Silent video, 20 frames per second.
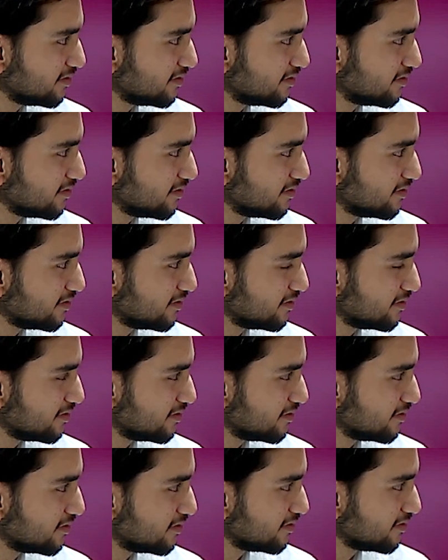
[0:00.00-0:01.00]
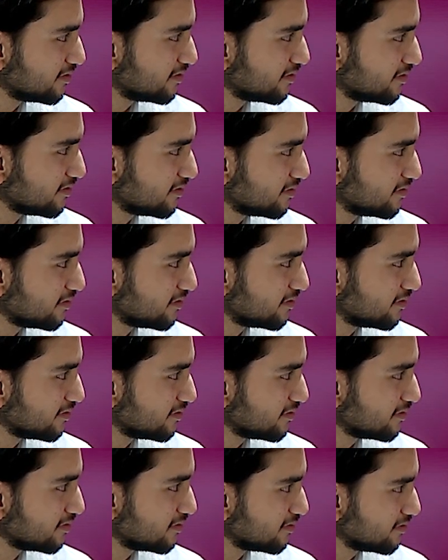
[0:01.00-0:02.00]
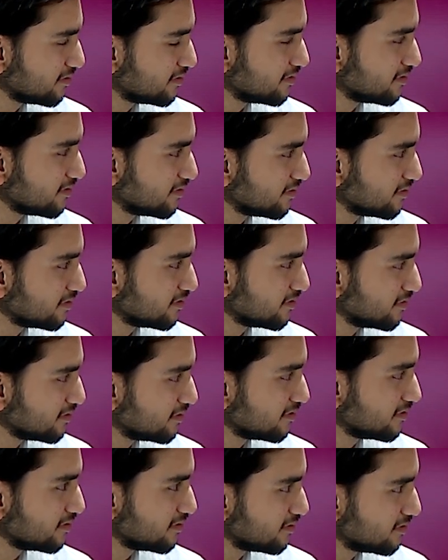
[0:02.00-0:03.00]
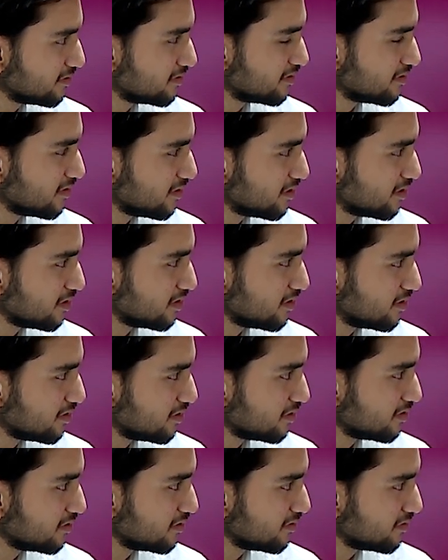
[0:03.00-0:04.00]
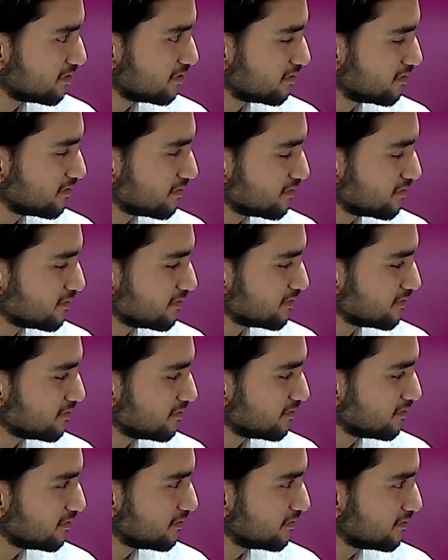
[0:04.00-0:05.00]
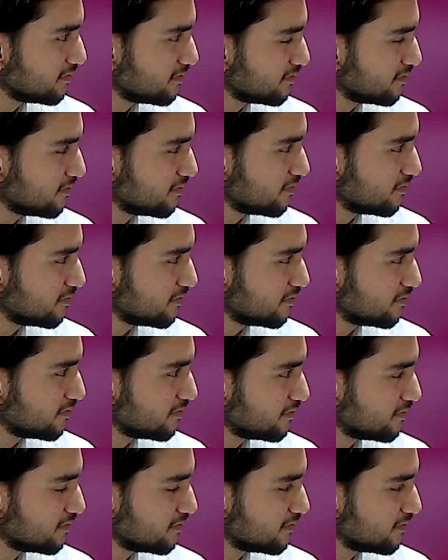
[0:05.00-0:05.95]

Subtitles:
The person shown says nothing.